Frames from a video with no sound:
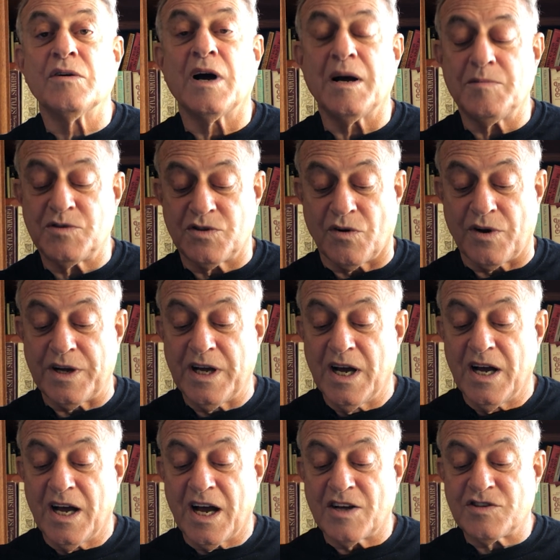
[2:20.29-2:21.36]
A
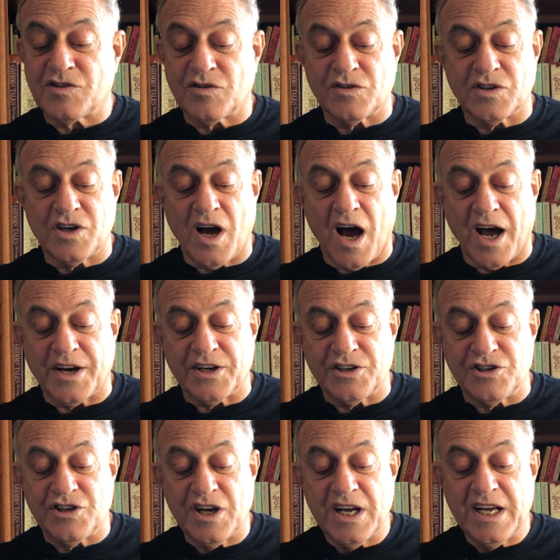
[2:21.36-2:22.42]
certain
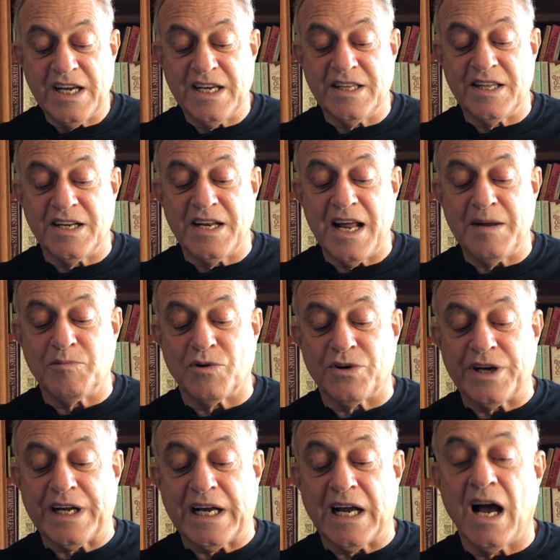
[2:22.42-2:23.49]
cottage in the
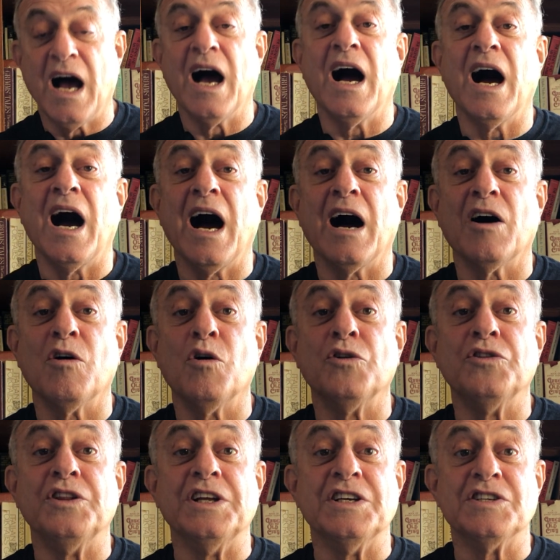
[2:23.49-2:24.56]
neighboring
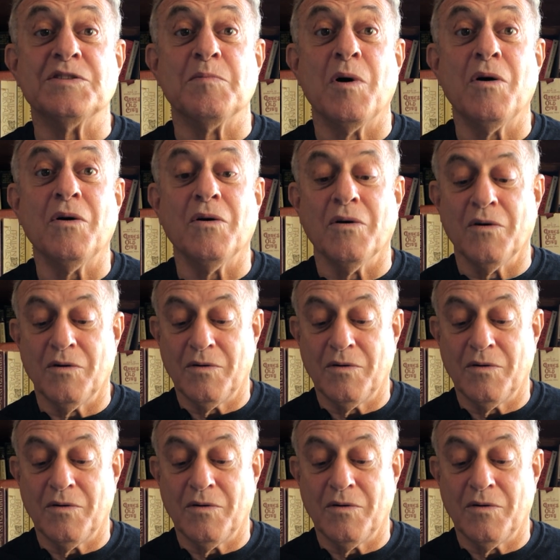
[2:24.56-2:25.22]
arrondissement,